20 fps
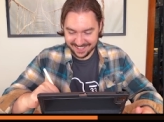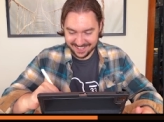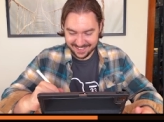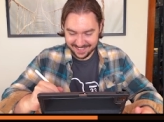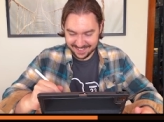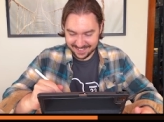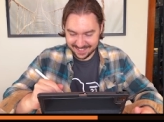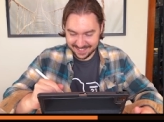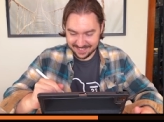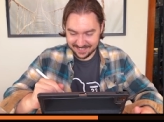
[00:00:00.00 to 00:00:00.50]

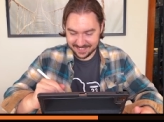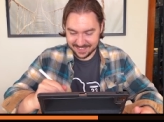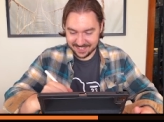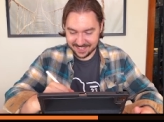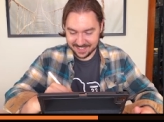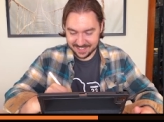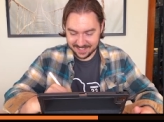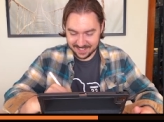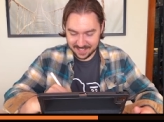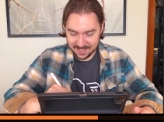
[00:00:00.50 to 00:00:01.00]
Whatever the
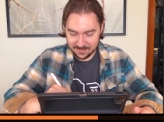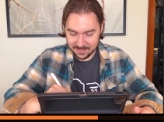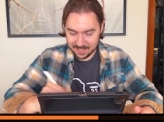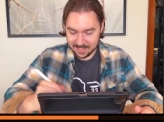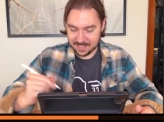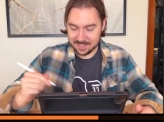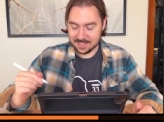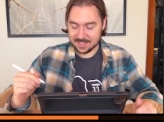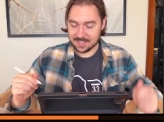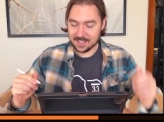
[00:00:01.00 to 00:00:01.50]
hell that
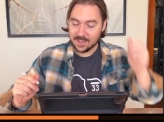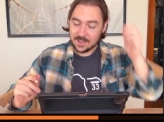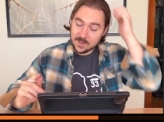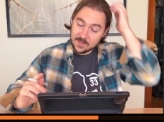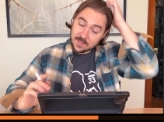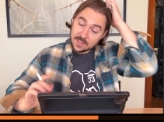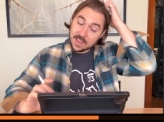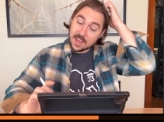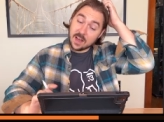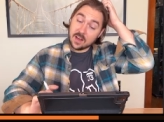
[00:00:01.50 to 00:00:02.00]
means.
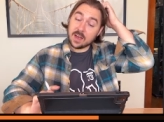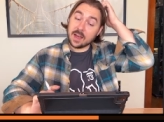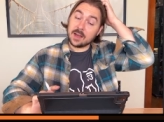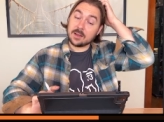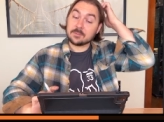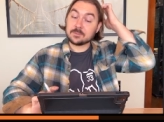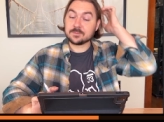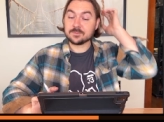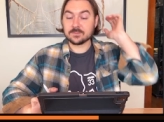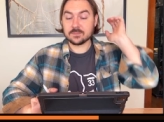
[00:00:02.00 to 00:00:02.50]
Okay,
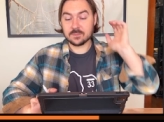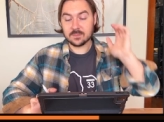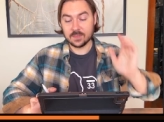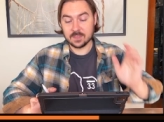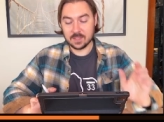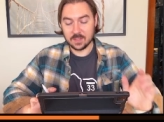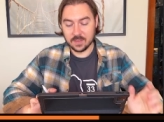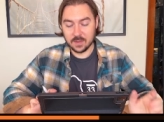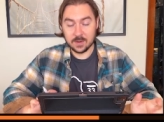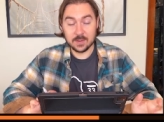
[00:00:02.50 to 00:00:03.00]

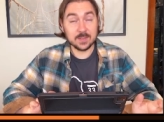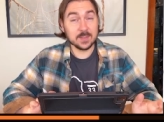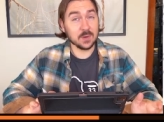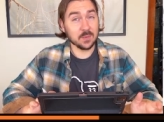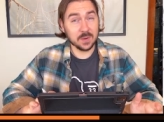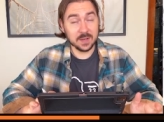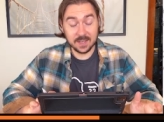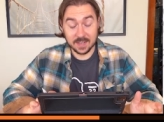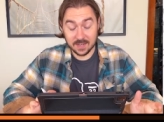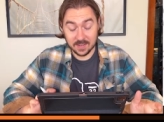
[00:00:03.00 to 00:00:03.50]
so there's your
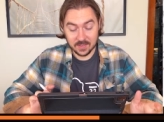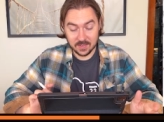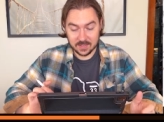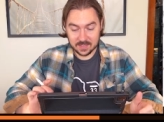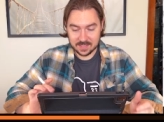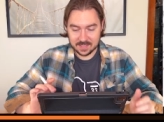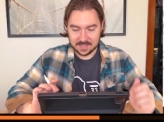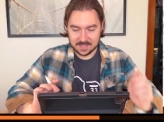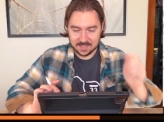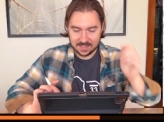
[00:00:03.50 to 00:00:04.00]
window.
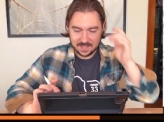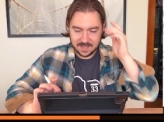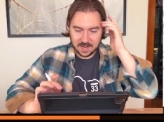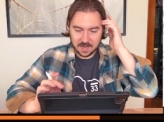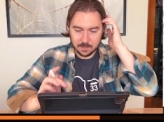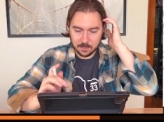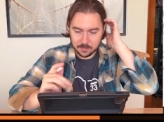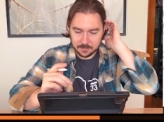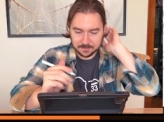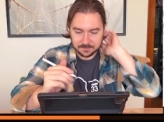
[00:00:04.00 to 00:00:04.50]
Looks
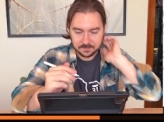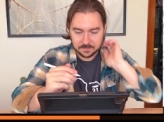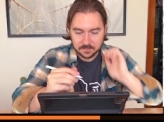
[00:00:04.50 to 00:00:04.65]
terrible.